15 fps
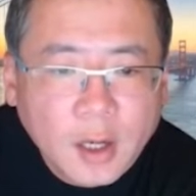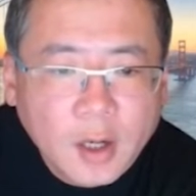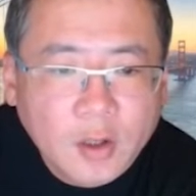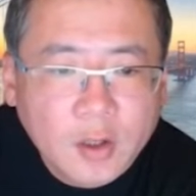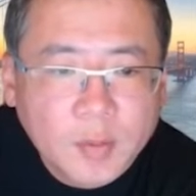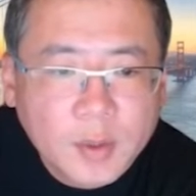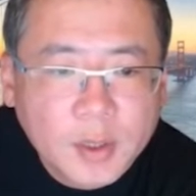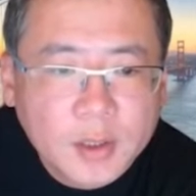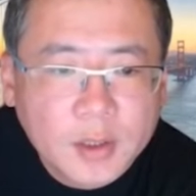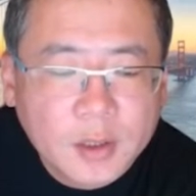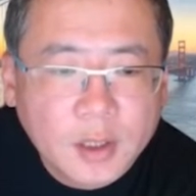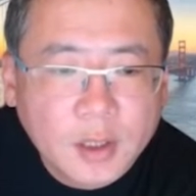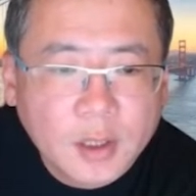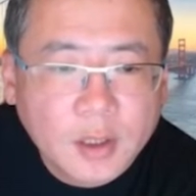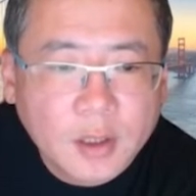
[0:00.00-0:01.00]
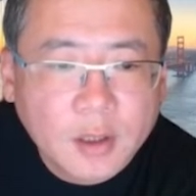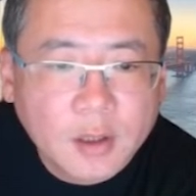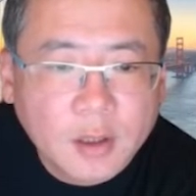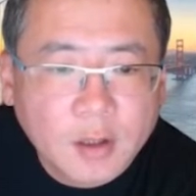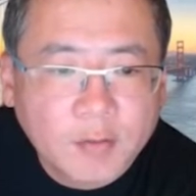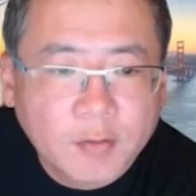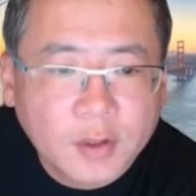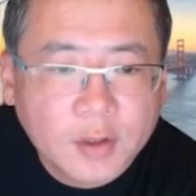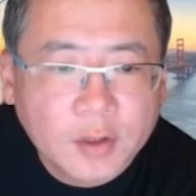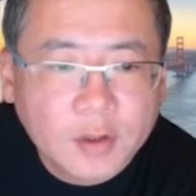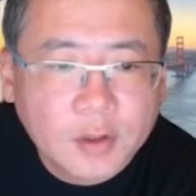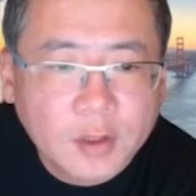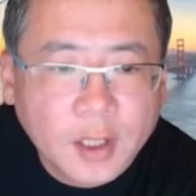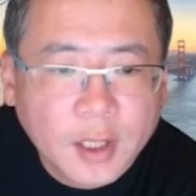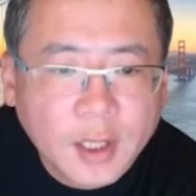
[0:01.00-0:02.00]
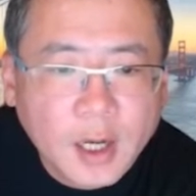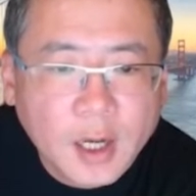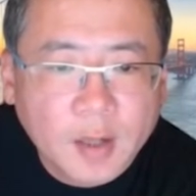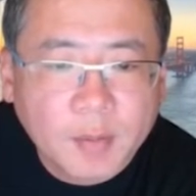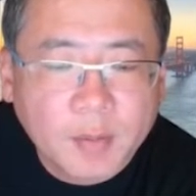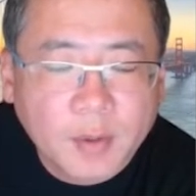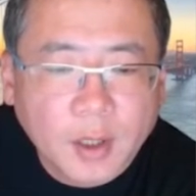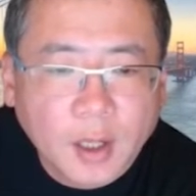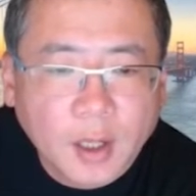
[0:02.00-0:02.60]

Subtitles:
Ldbc official GitHub